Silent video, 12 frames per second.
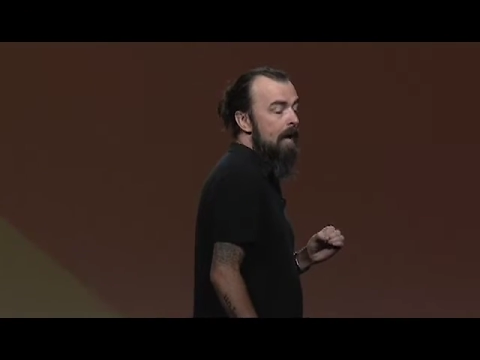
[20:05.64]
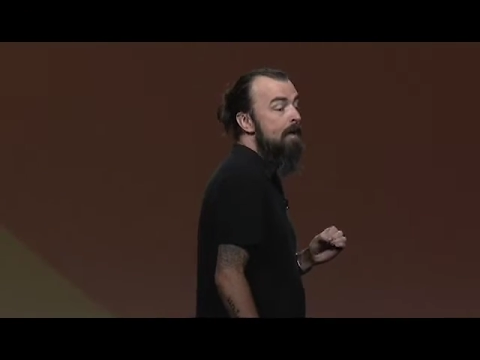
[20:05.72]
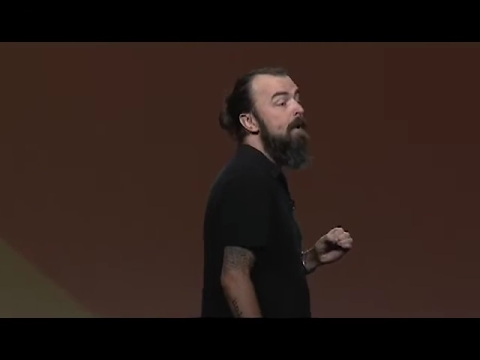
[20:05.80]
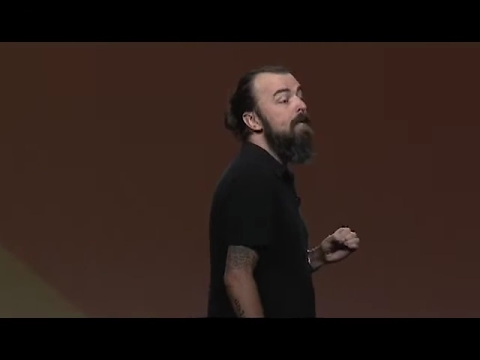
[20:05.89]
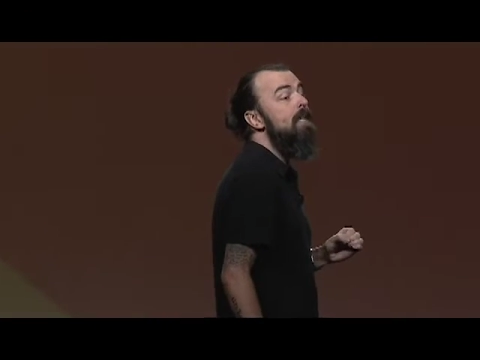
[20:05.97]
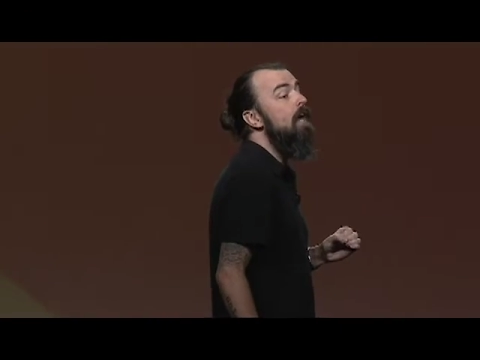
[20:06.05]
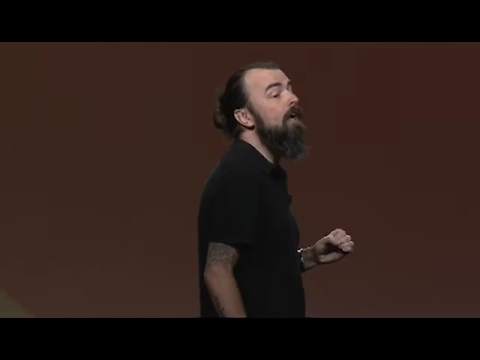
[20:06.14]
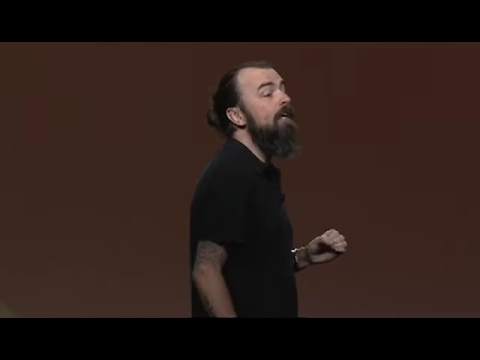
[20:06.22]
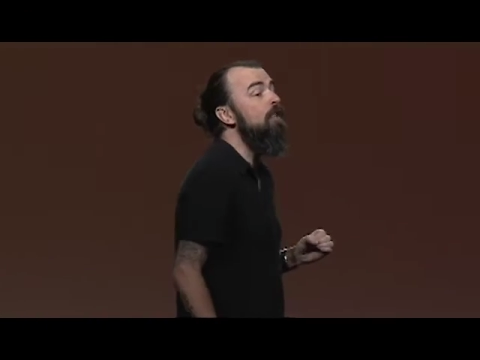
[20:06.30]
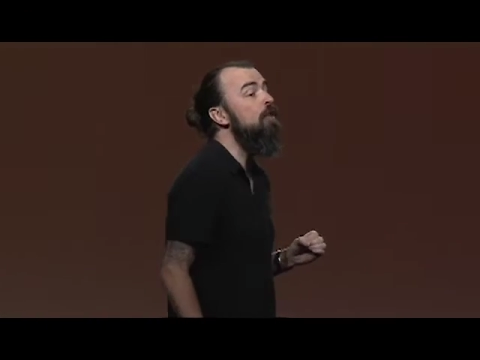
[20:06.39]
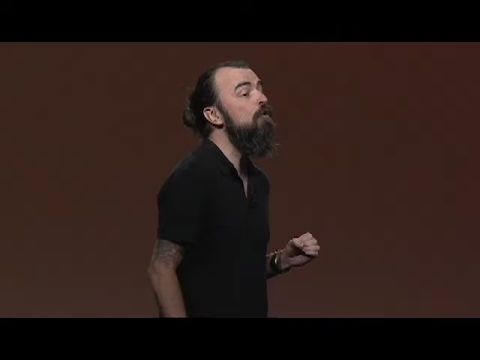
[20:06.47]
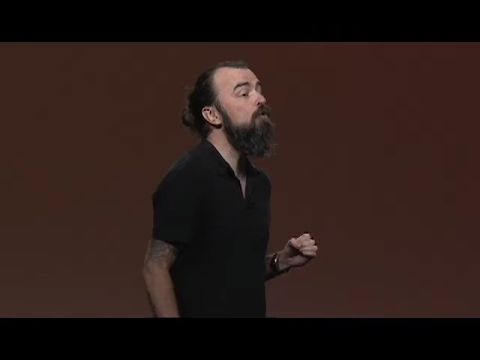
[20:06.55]
Am I
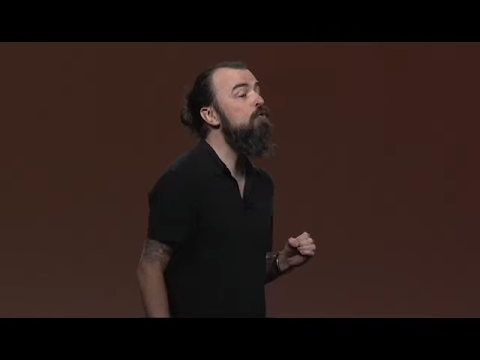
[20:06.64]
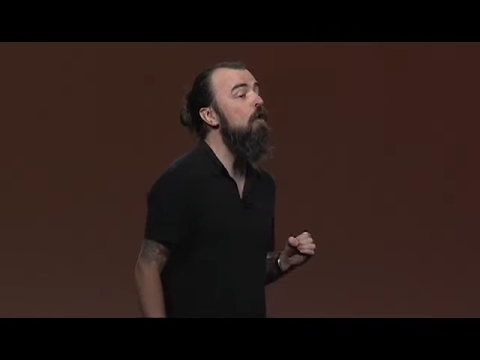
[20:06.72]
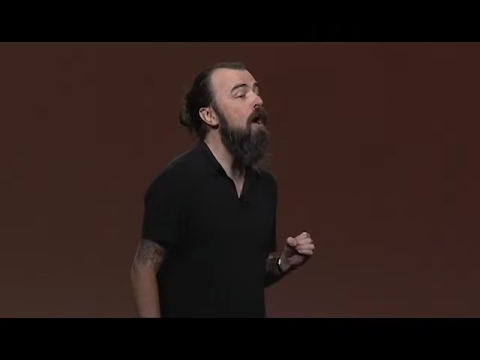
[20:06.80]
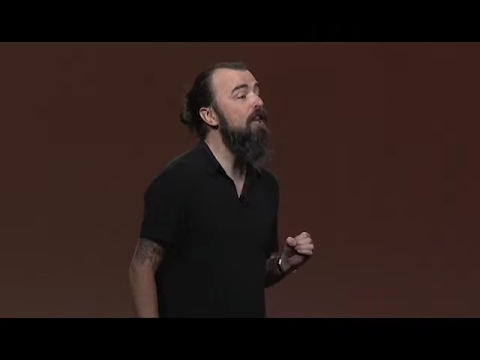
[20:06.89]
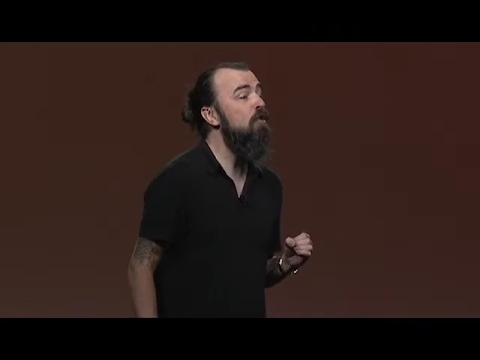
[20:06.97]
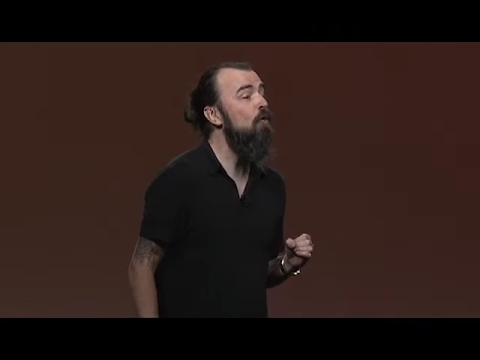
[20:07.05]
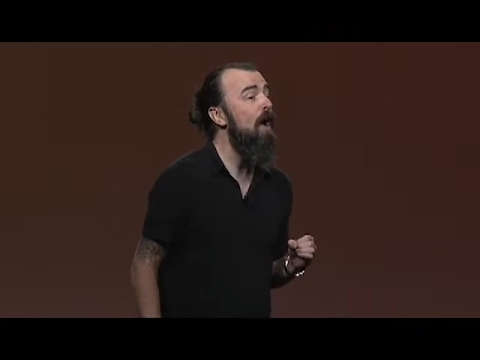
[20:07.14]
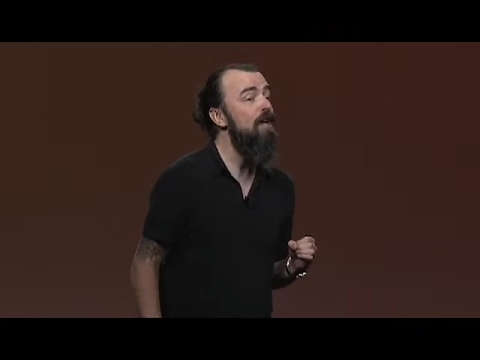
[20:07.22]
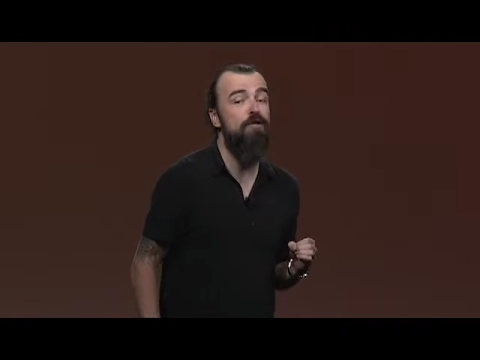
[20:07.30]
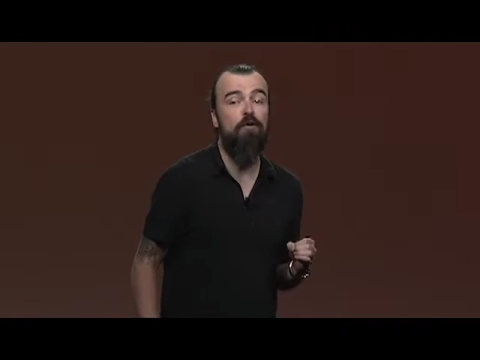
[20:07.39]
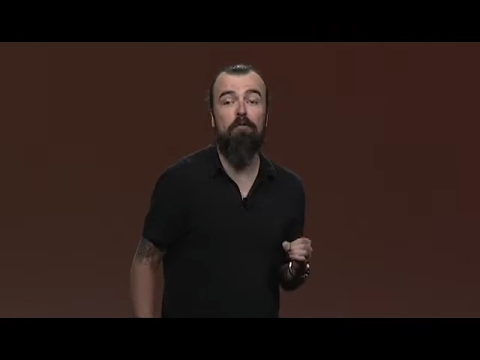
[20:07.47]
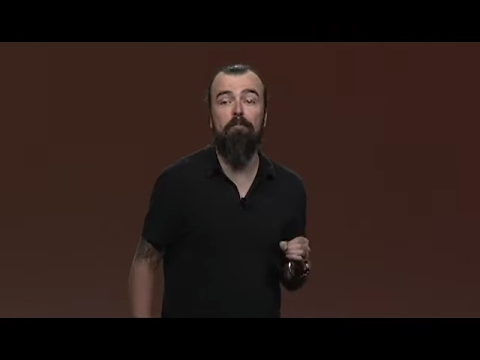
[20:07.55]
telling you to
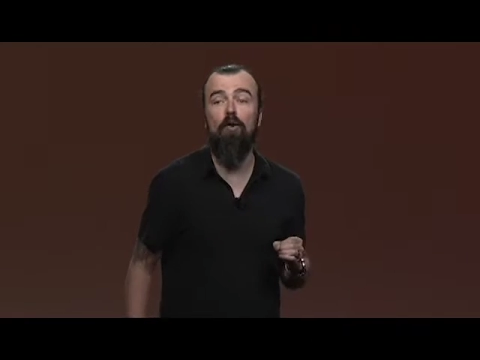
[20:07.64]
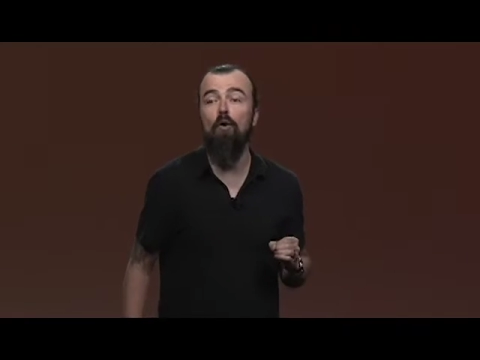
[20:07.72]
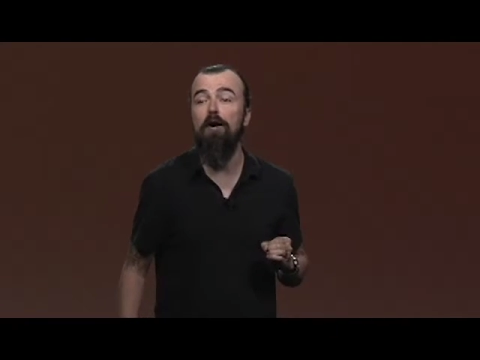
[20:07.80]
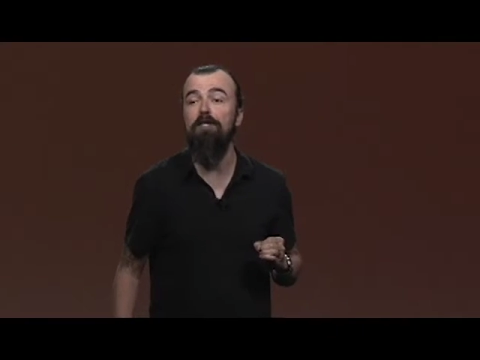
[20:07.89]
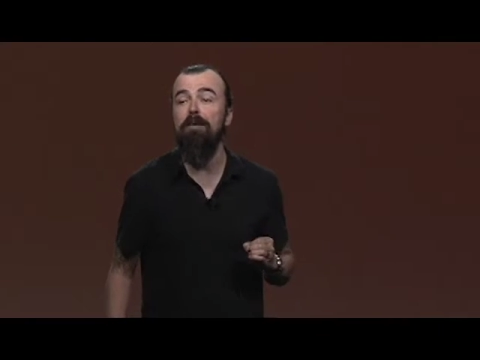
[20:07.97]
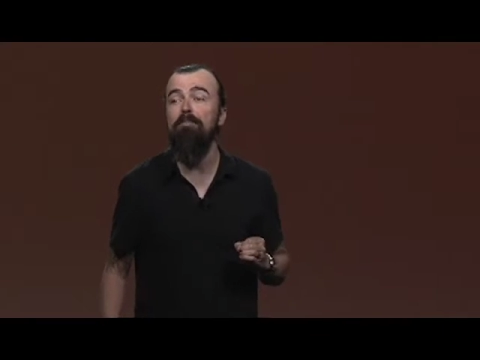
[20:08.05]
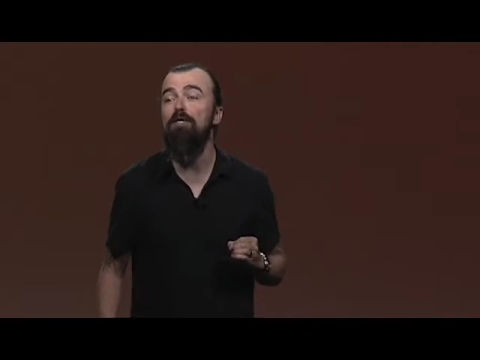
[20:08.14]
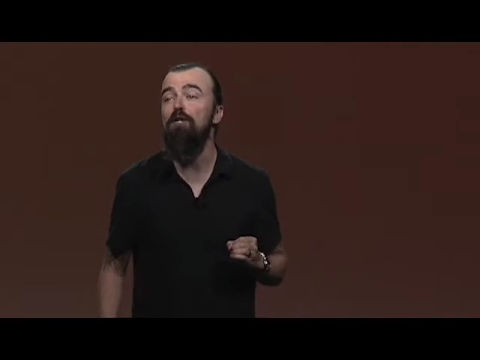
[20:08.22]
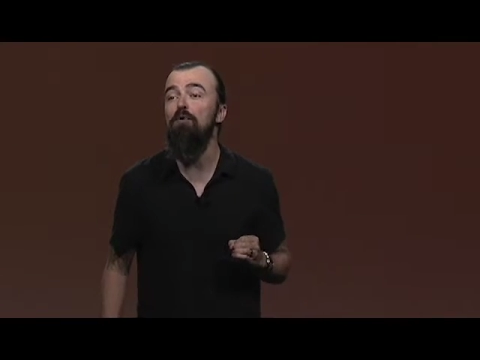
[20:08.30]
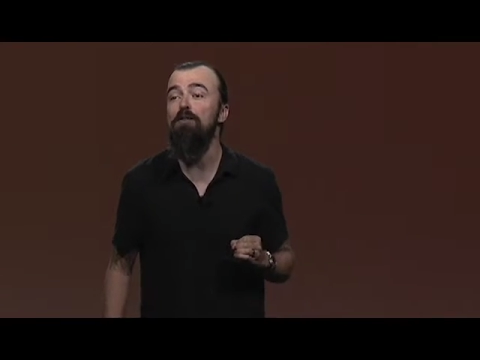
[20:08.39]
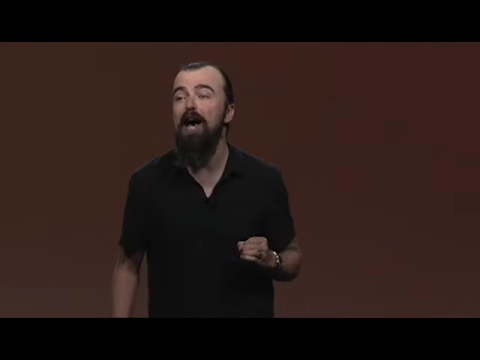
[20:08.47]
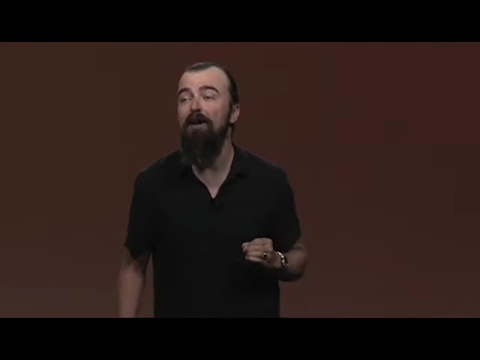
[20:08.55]
authorize your employees up
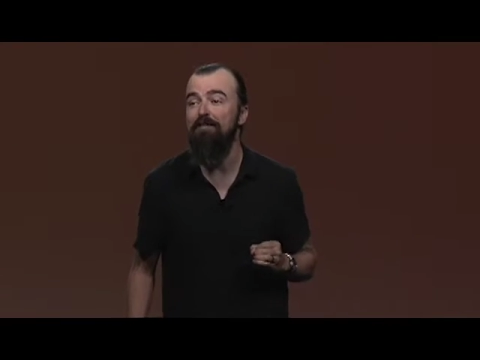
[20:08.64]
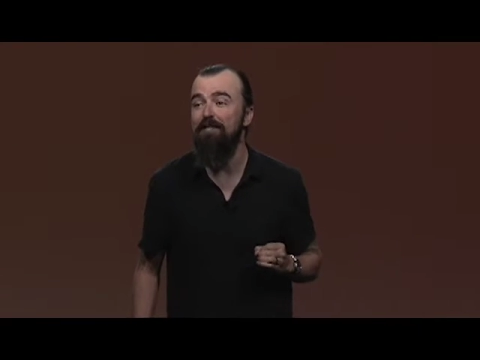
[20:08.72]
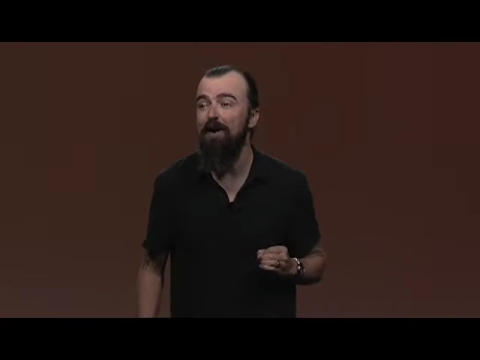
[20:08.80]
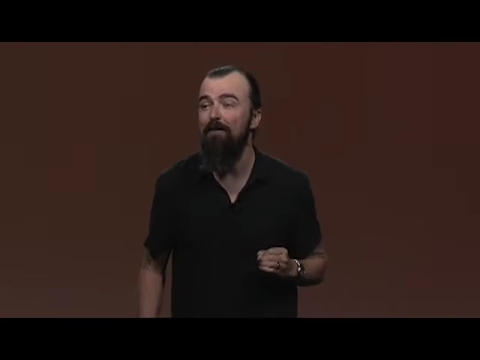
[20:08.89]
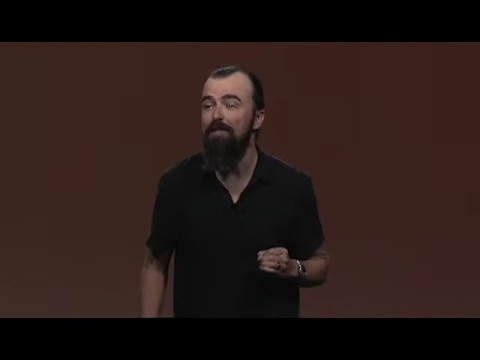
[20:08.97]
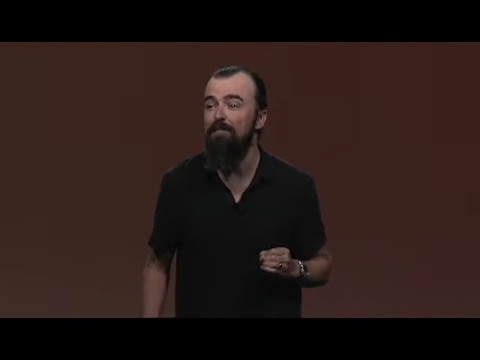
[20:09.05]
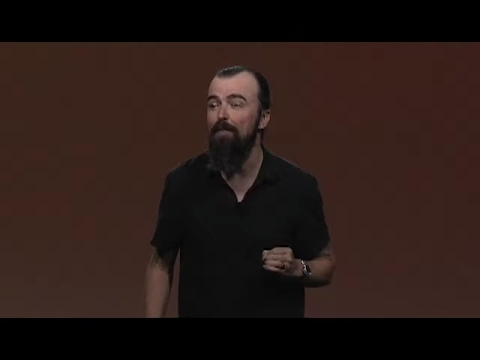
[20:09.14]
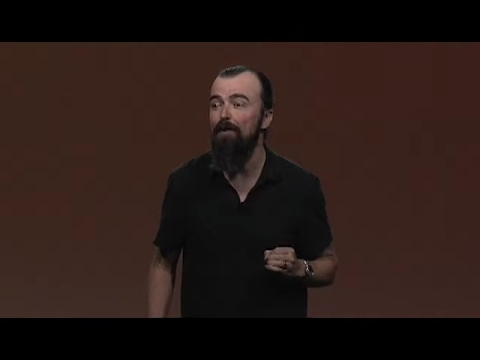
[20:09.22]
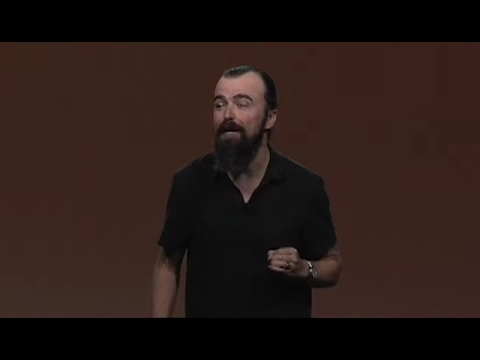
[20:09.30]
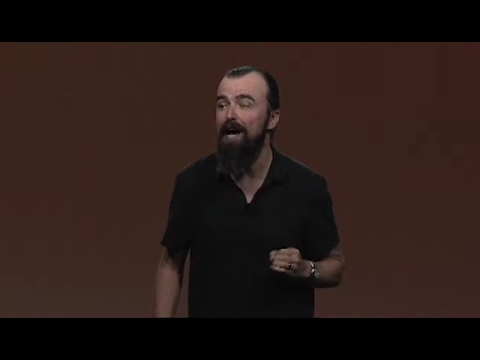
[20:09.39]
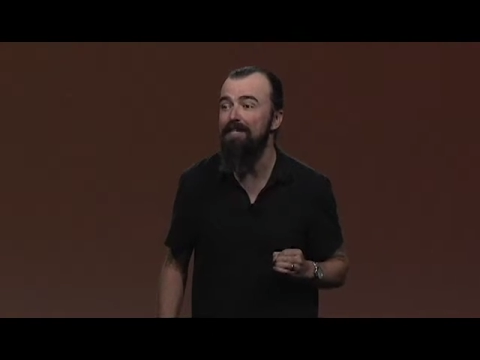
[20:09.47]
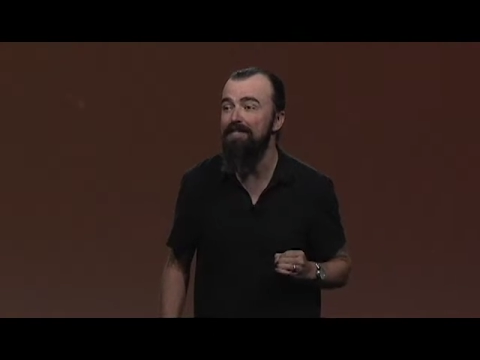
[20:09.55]
to $2,000 per
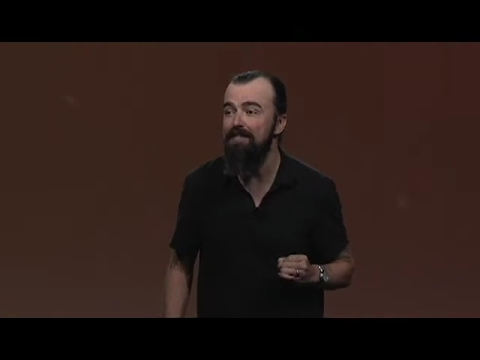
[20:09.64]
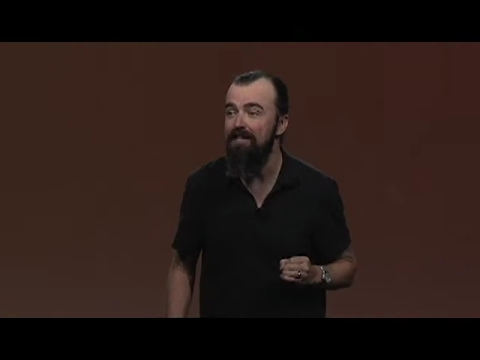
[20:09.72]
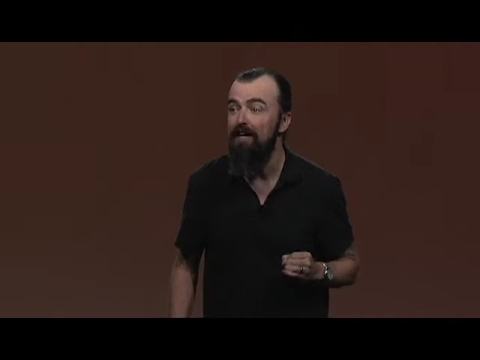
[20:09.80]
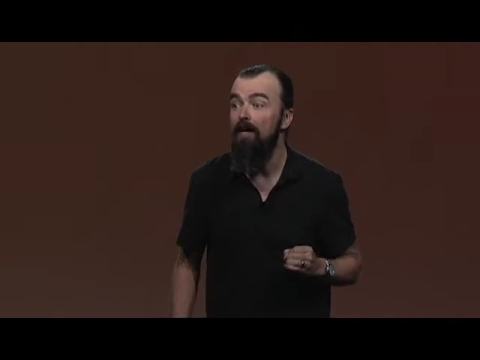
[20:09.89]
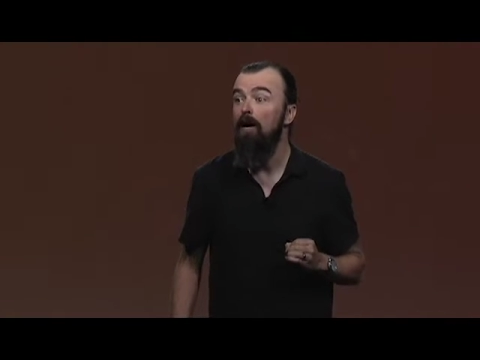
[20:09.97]
guest?